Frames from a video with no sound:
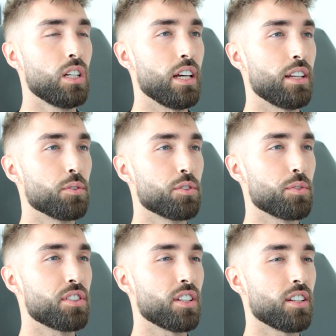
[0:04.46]
and it was
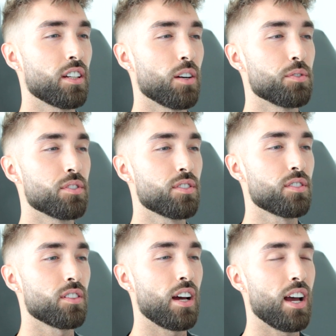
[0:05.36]
receding. I
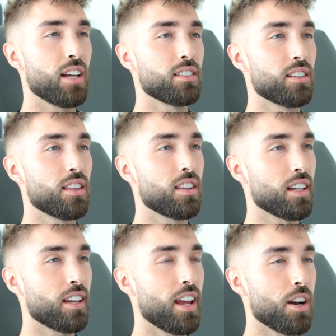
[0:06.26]
was, I had
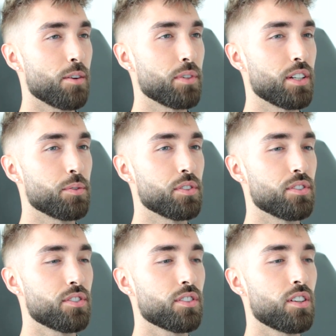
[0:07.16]
thick hair, but it
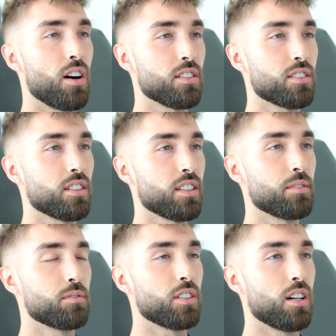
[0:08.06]
was constantly
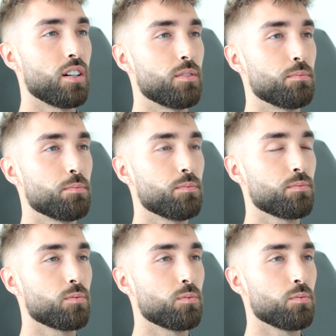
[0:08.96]
um,
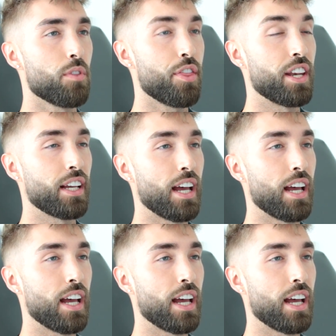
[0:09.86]
thinning